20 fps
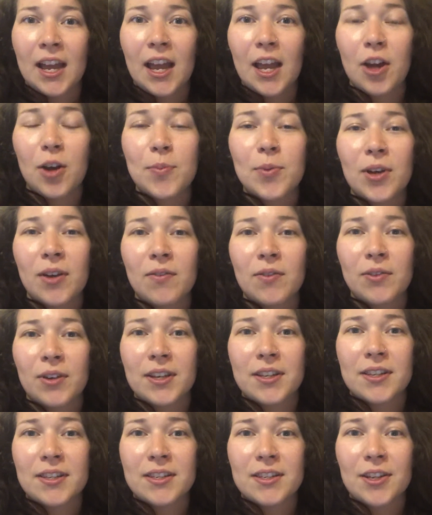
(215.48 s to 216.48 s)
I hope you have
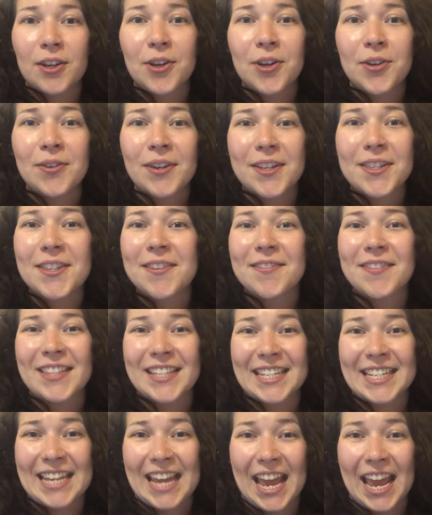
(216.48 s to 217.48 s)
a good rest of
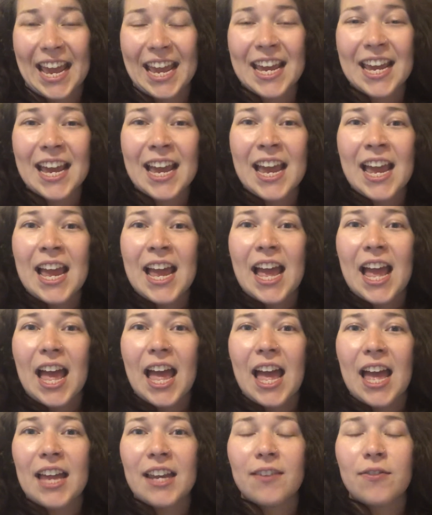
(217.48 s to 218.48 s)
the day.
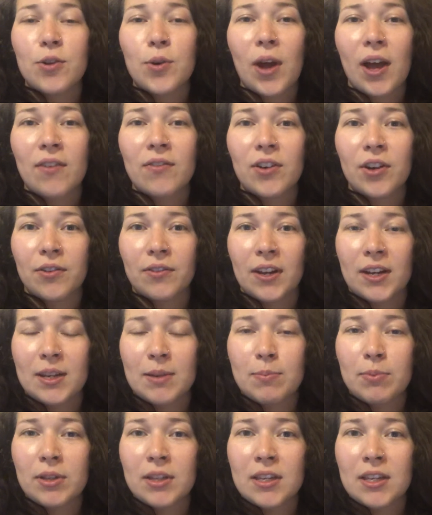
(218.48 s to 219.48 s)
And if you haven't
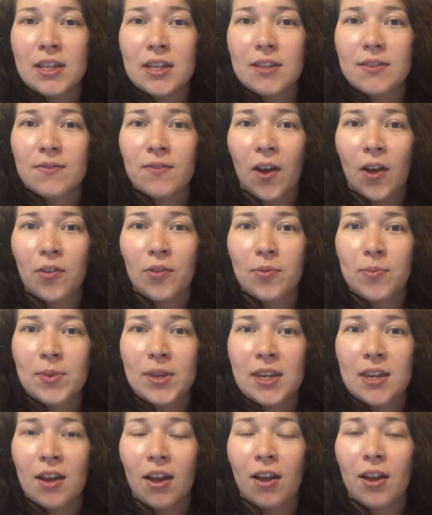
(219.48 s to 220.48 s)
already, please follow
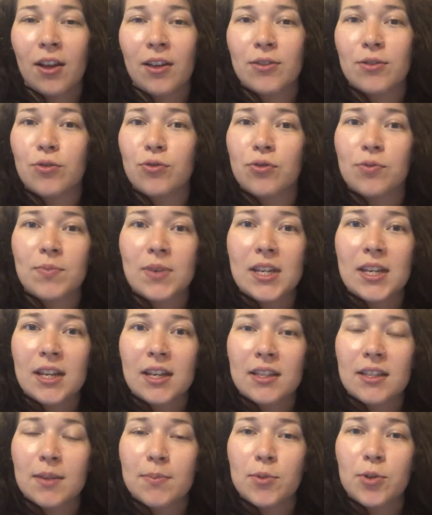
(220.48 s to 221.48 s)
me on social media
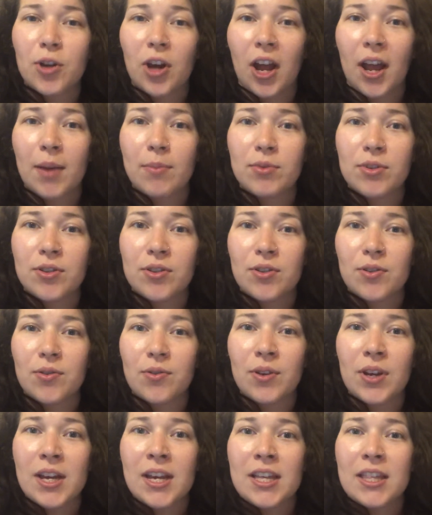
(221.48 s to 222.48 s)
and subscribe
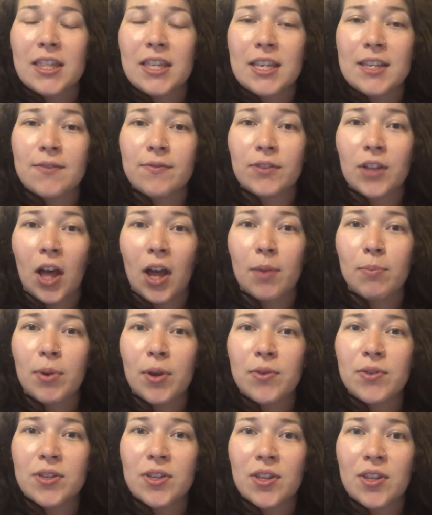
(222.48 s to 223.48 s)
to these vlog
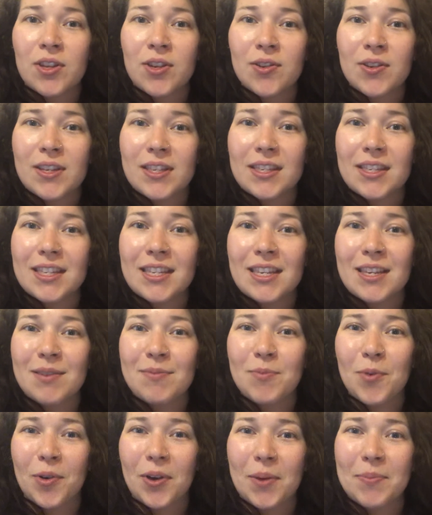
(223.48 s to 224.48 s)
posts so that you can see
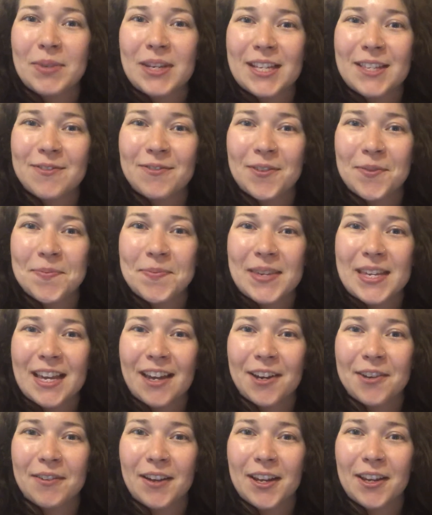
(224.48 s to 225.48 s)
more updates from me
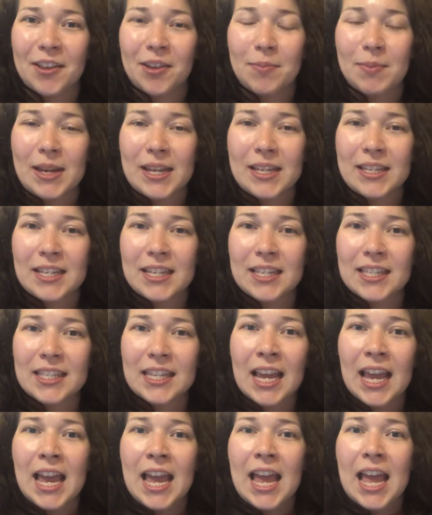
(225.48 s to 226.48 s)
on a regular basis.
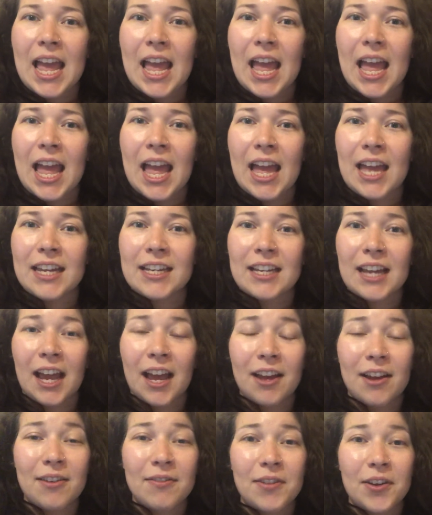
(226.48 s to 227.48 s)
And
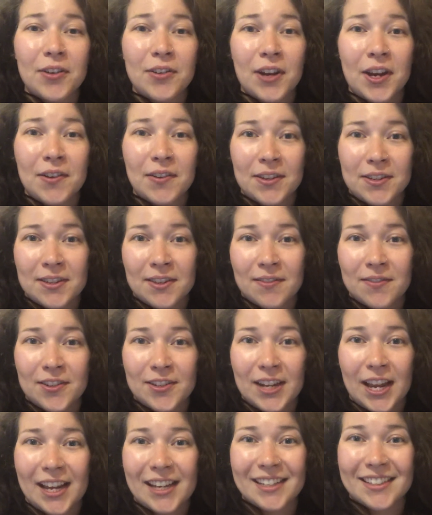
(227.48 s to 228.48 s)
have a great rest of your
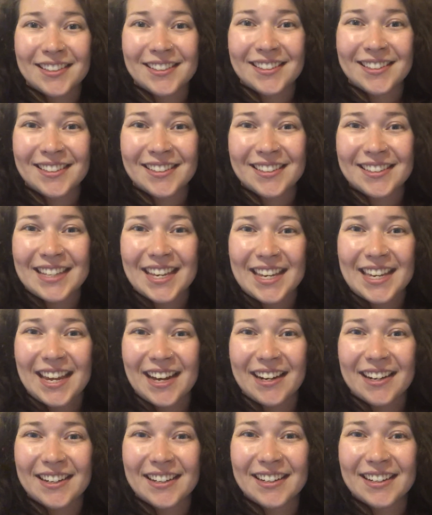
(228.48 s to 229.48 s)
day. Take
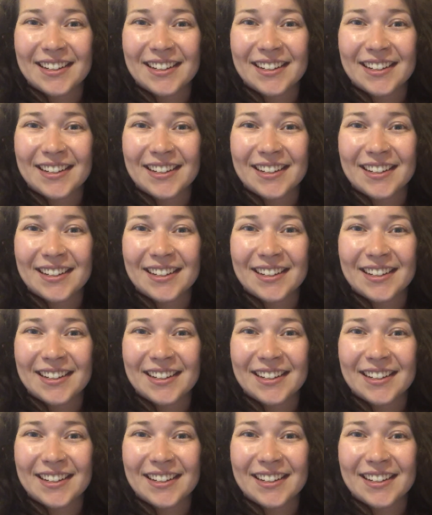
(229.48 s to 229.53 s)
care.